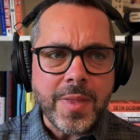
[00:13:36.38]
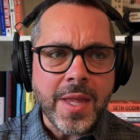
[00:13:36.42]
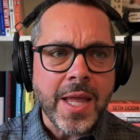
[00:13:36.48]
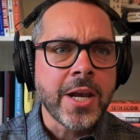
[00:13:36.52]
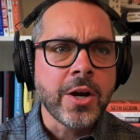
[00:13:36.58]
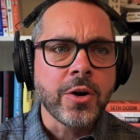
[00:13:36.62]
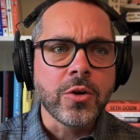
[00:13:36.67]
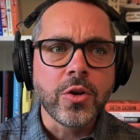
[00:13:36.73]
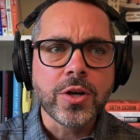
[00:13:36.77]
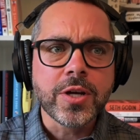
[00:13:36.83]

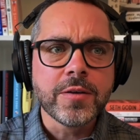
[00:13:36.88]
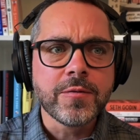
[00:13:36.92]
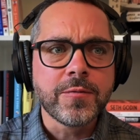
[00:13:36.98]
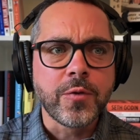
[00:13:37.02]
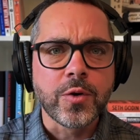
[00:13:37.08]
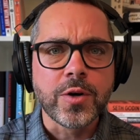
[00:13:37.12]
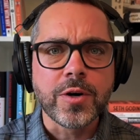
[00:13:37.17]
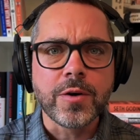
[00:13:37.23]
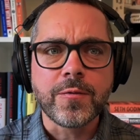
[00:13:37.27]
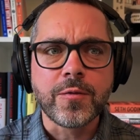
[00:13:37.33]
and are looking
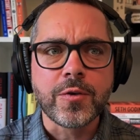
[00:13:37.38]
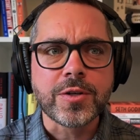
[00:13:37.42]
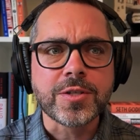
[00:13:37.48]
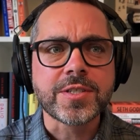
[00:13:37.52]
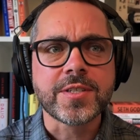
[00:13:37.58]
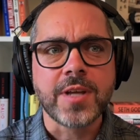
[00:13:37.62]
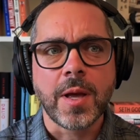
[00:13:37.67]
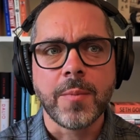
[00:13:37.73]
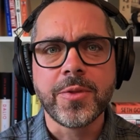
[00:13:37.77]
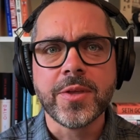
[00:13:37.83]
for
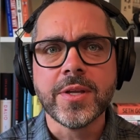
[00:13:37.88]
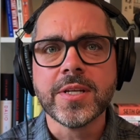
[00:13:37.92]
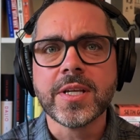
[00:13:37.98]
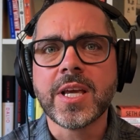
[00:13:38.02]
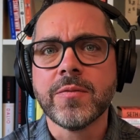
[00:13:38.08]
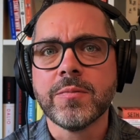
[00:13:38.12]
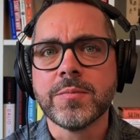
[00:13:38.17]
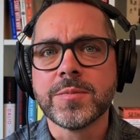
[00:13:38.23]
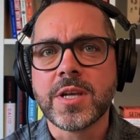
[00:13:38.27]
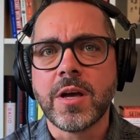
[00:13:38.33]
something to
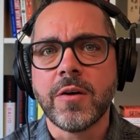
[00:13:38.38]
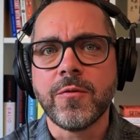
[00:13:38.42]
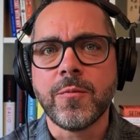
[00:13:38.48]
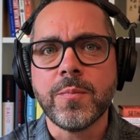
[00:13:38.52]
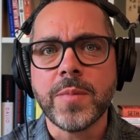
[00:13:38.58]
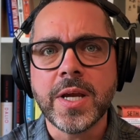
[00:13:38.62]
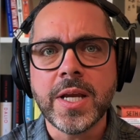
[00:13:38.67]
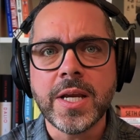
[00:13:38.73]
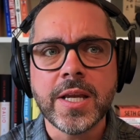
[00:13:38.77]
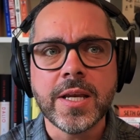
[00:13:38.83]
give themselves
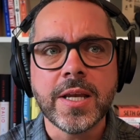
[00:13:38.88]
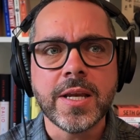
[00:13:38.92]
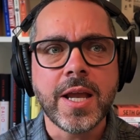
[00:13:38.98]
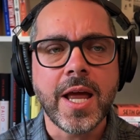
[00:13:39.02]
meaning